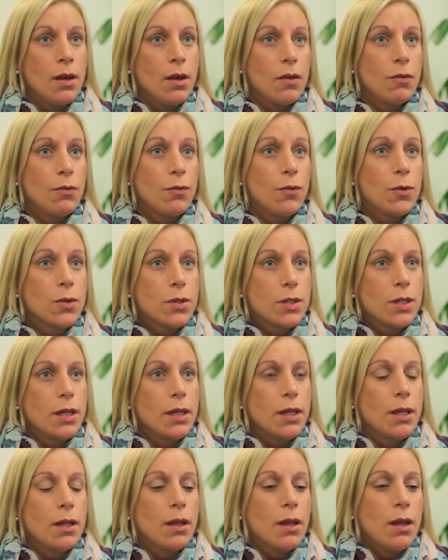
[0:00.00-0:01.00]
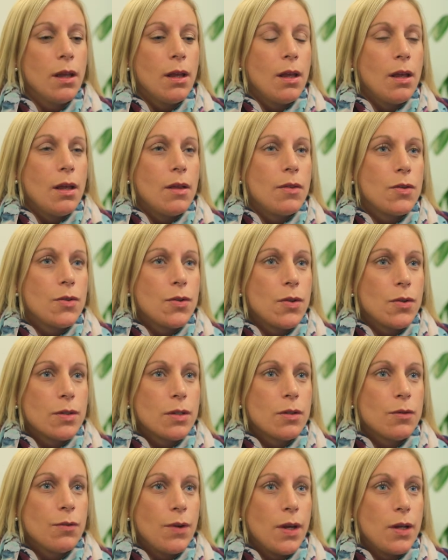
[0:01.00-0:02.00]
Unfortunately, the
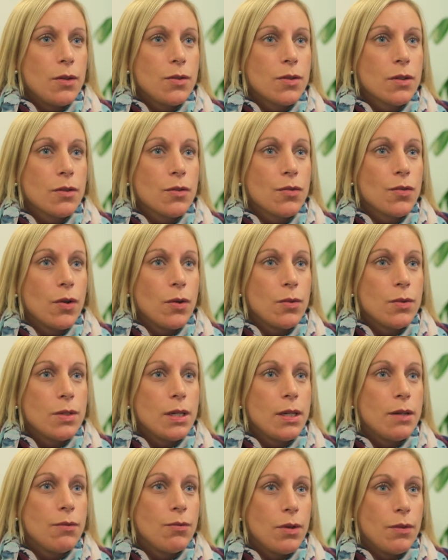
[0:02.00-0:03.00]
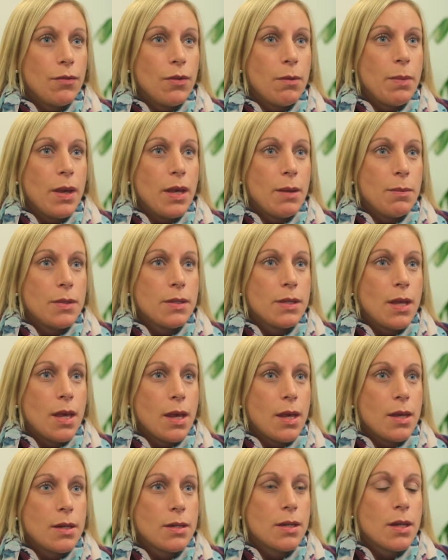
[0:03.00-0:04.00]
doctors failed to control delivery of the baby's
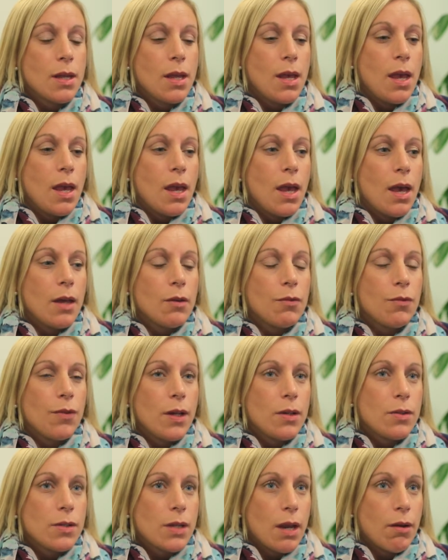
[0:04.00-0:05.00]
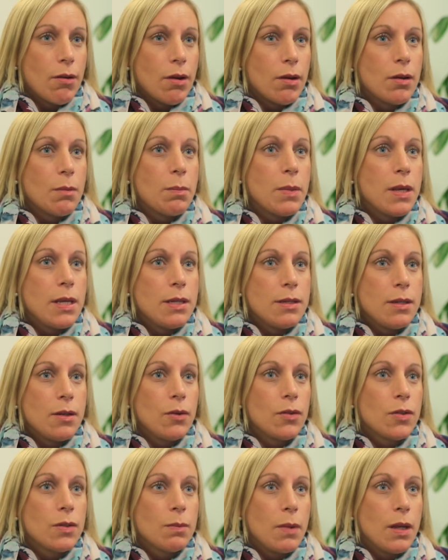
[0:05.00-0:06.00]
head and failed to carry out an
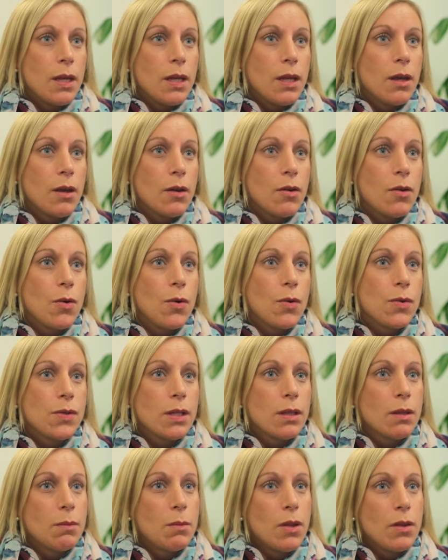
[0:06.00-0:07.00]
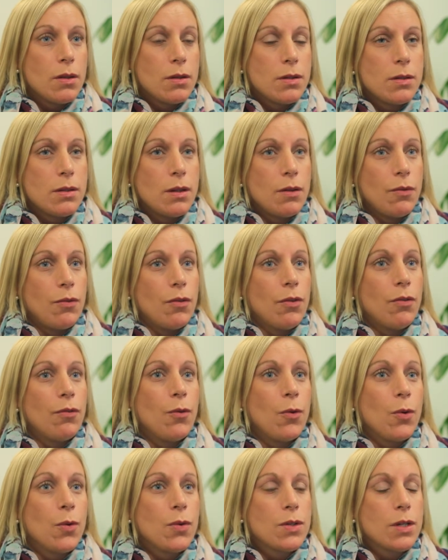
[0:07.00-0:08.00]
episiotomy, causing the mother to suffer a
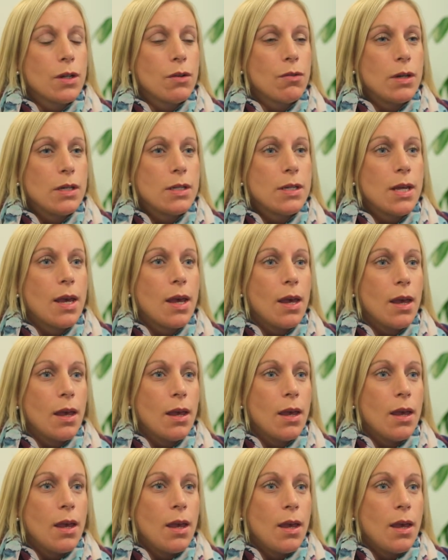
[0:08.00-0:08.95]
4th-degree tear.